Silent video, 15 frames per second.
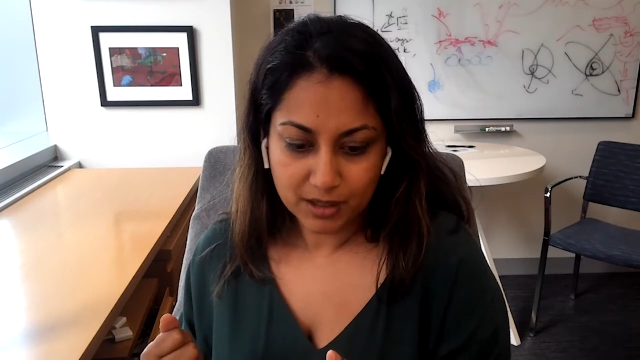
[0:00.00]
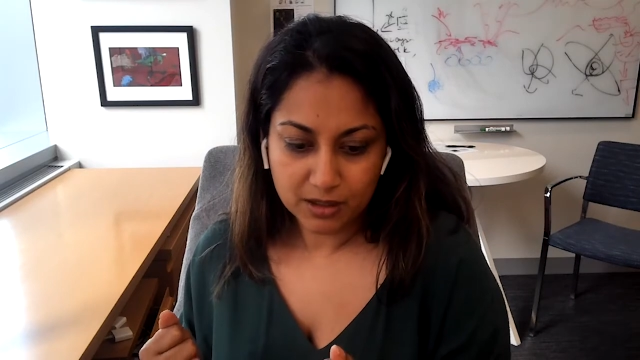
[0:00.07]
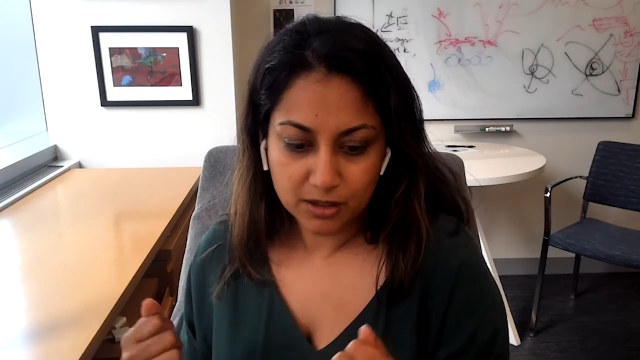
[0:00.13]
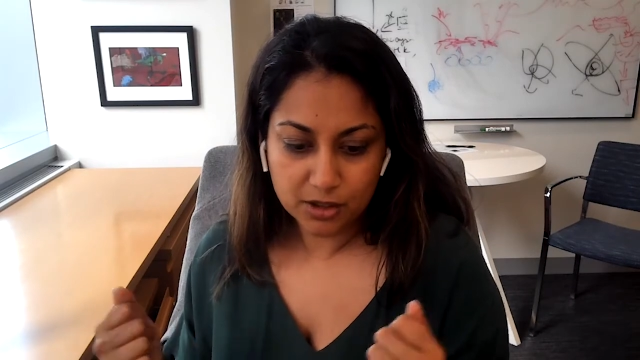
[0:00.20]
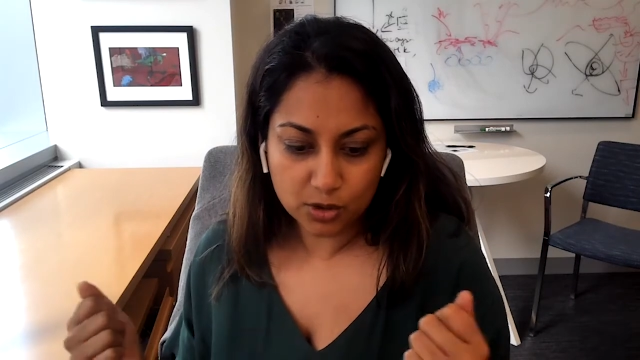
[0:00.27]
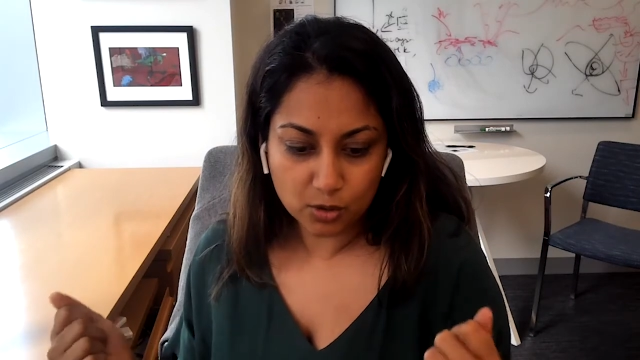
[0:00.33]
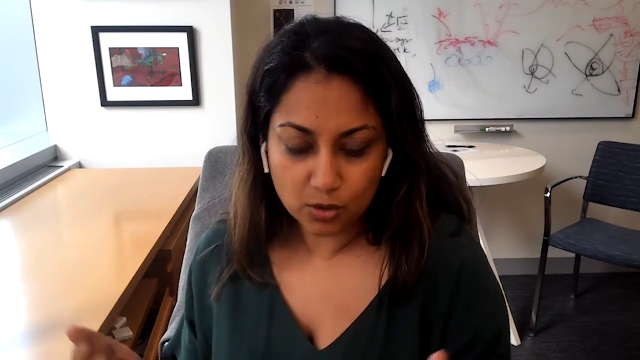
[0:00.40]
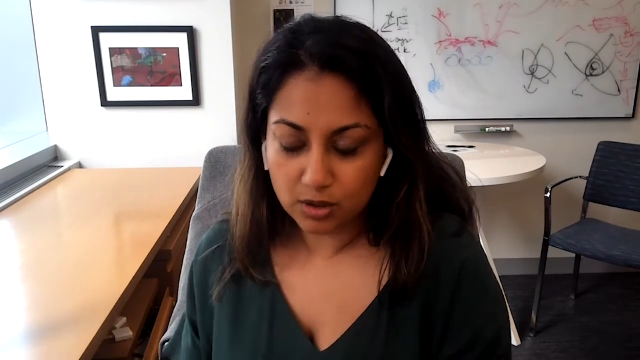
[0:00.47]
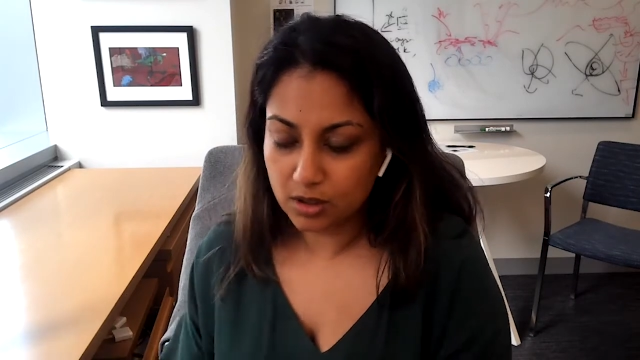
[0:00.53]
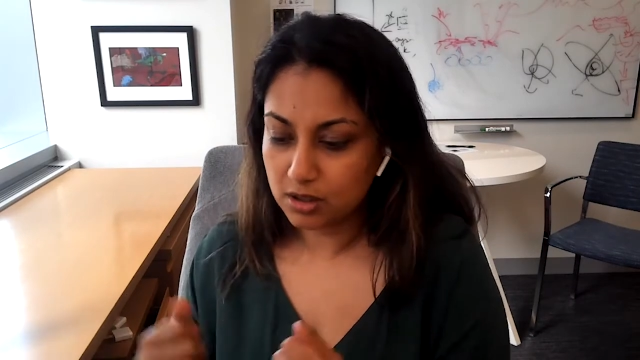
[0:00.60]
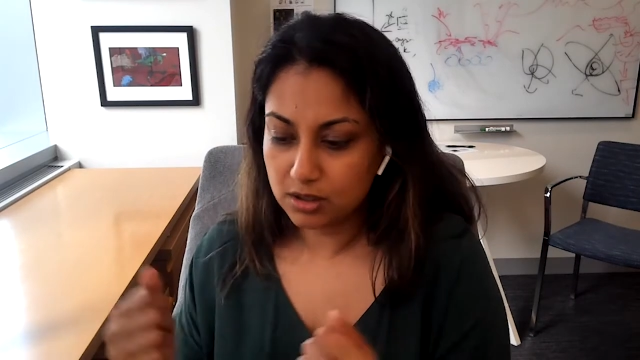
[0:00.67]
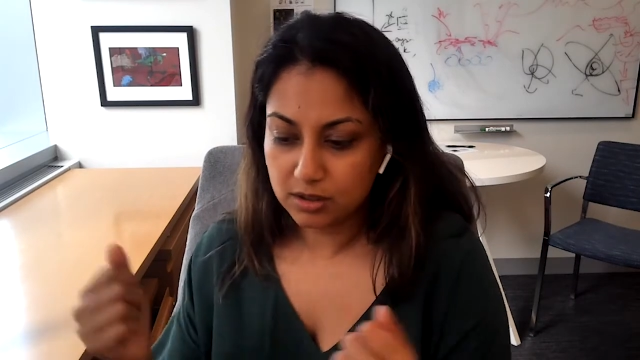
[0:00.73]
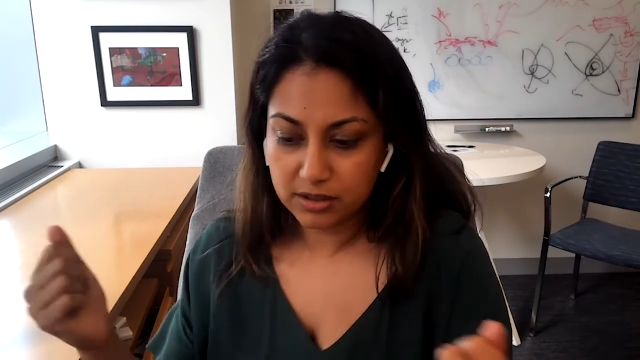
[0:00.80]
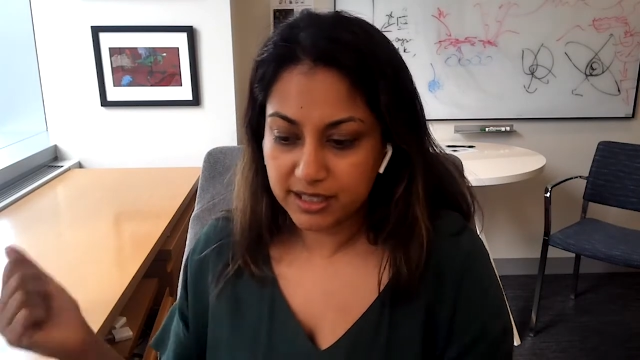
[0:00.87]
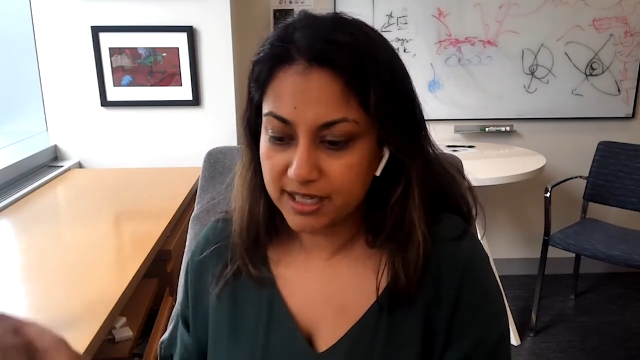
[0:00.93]

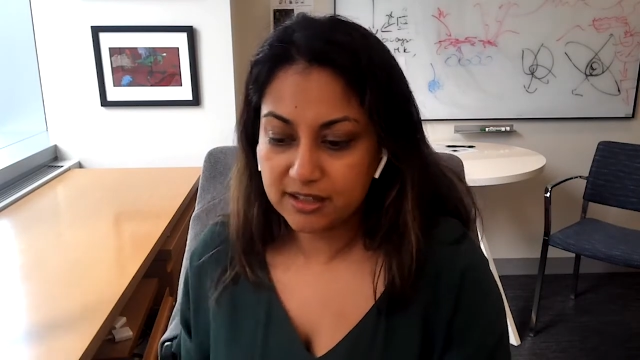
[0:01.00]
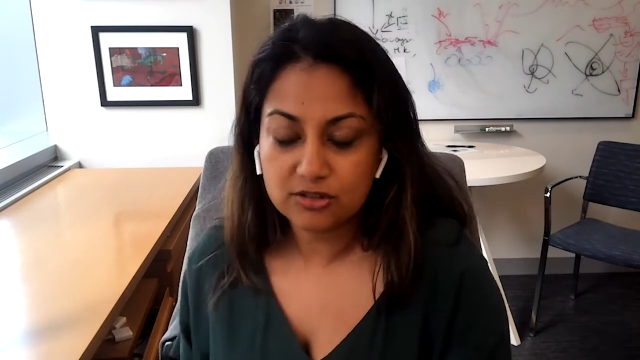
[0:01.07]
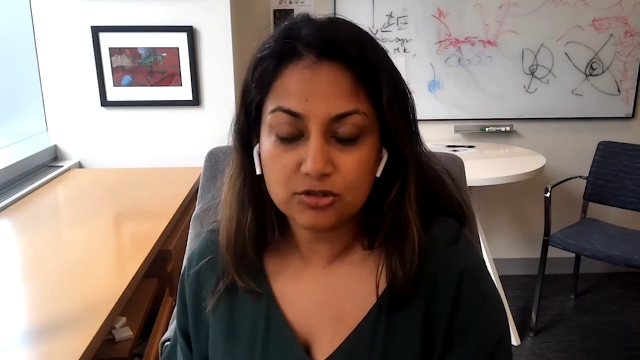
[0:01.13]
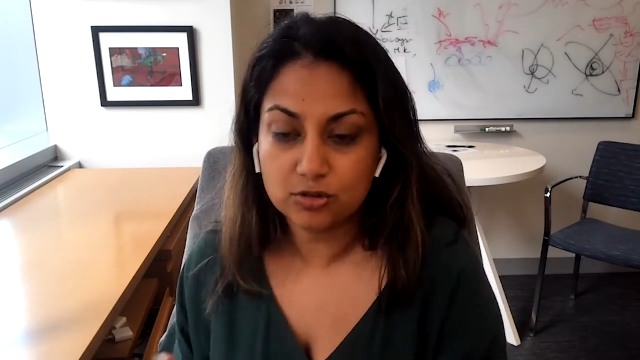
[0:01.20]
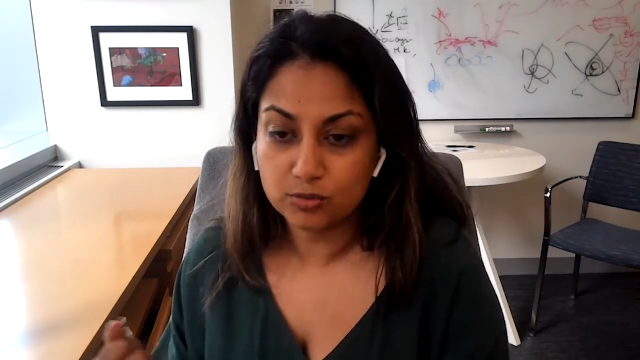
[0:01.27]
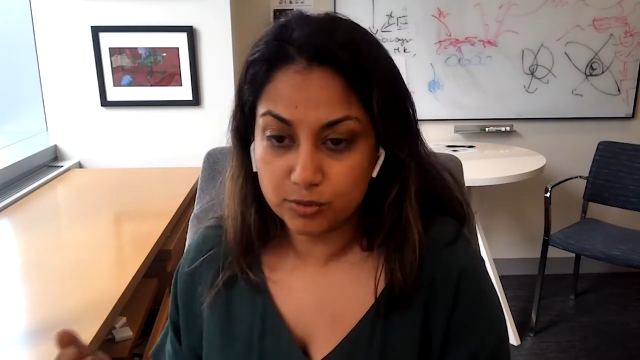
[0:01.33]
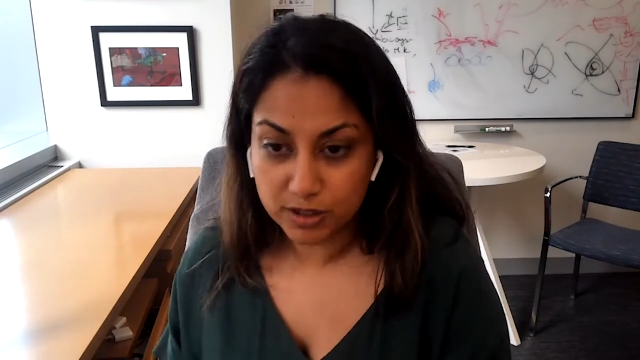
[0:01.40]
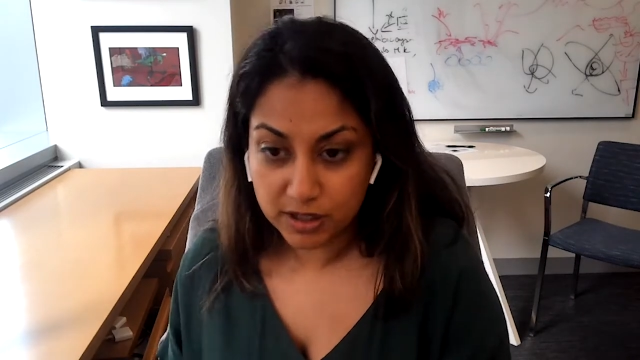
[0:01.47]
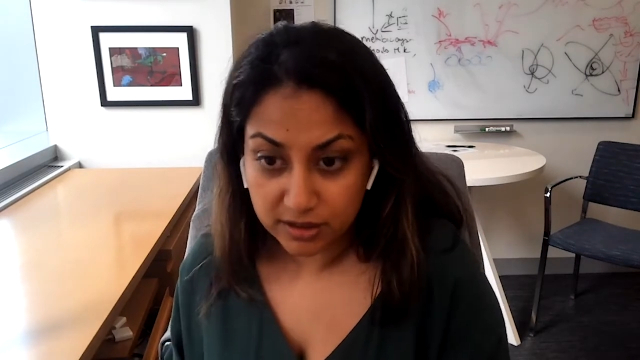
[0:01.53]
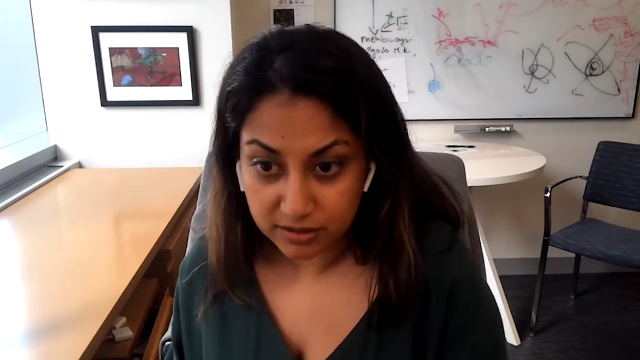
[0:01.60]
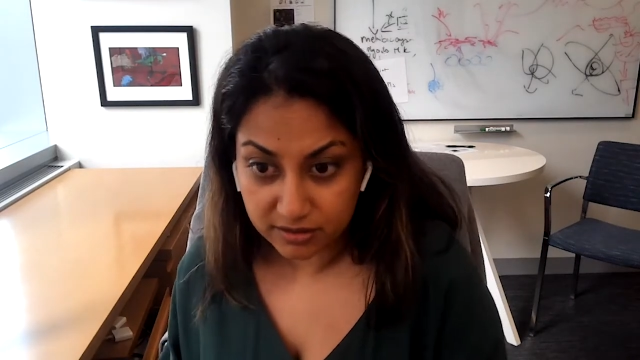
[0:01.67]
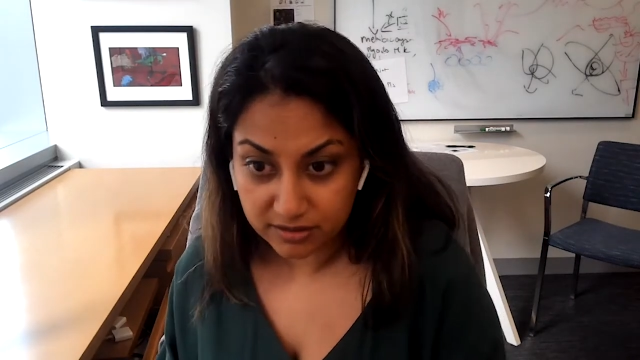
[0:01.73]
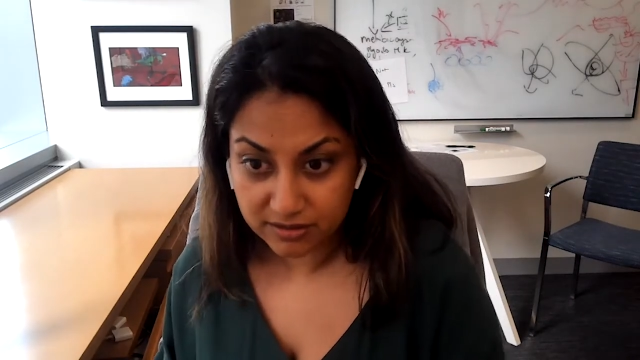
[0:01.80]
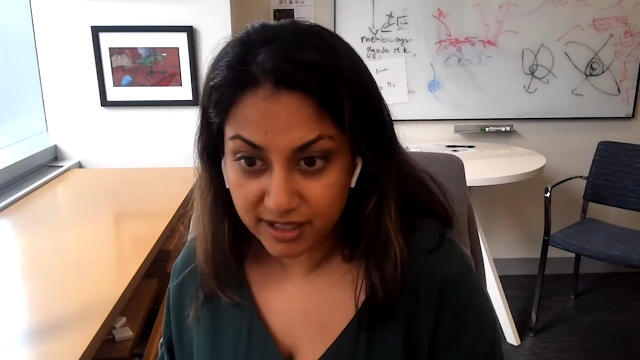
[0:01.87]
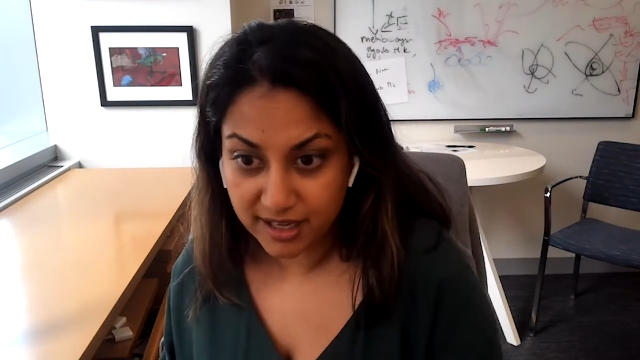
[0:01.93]
your cancer
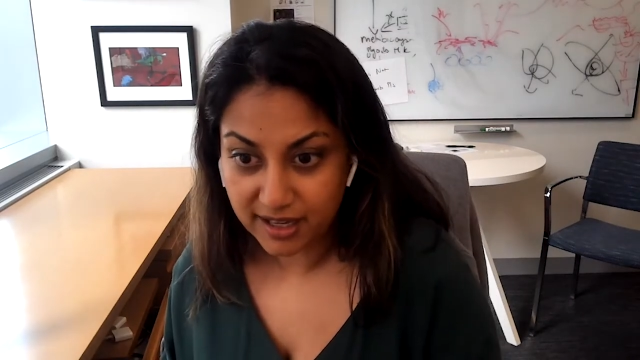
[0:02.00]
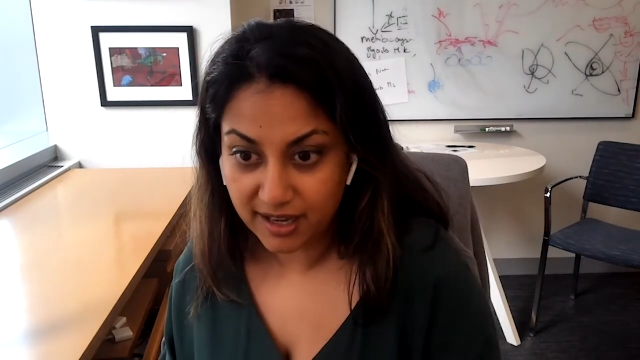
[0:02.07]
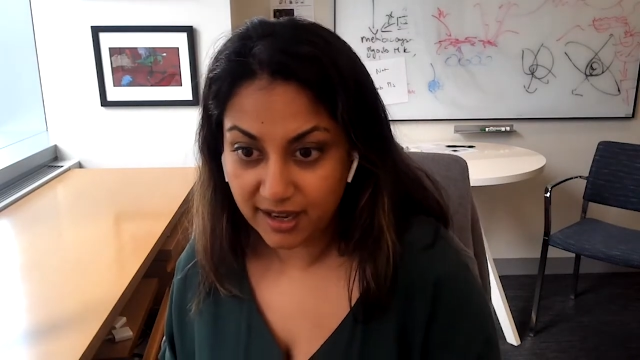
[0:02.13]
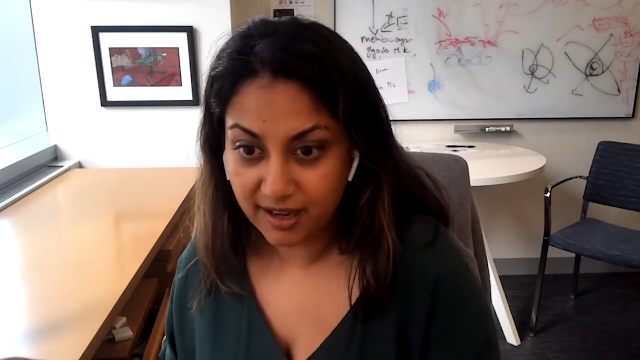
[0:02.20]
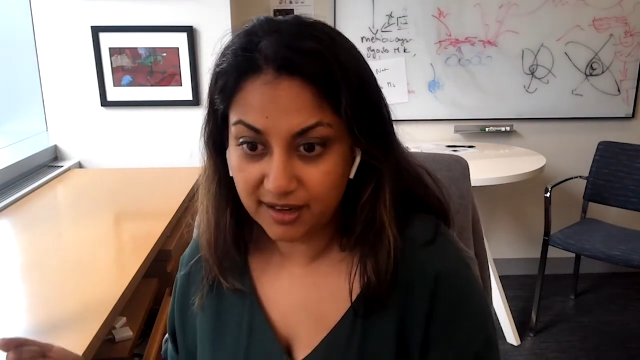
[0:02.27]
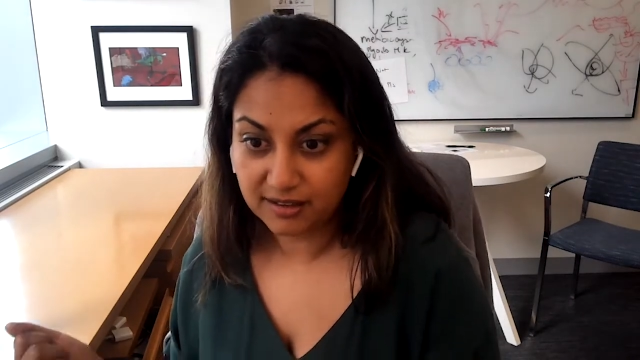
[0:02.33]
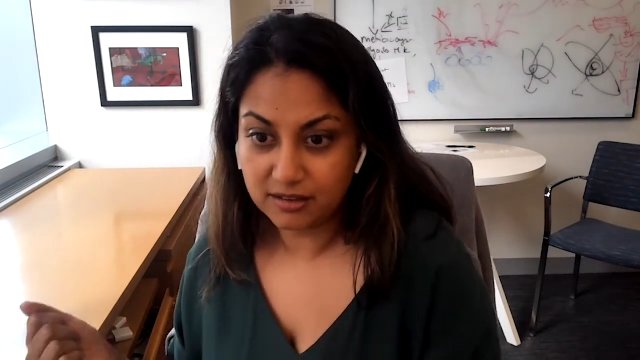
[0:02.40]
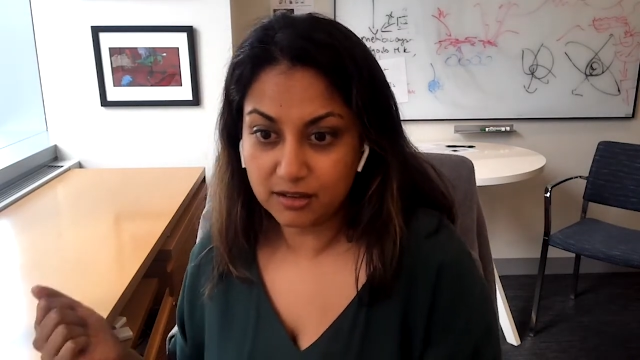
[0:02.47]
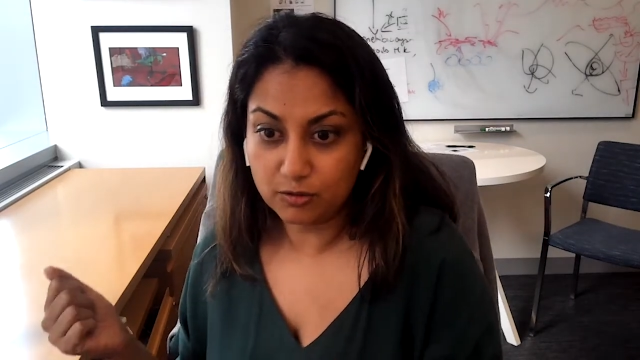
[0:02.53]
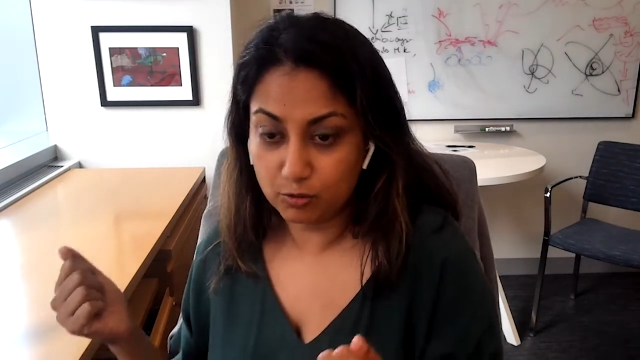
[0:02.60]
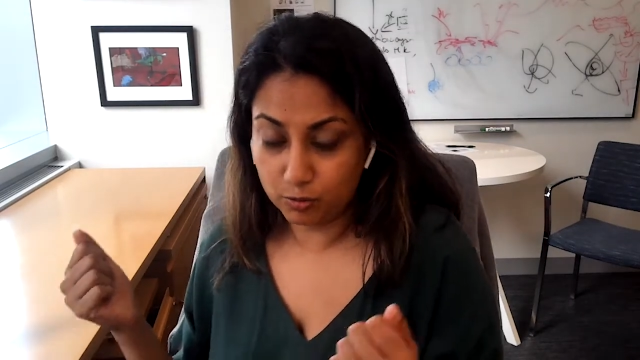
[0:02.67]
risk and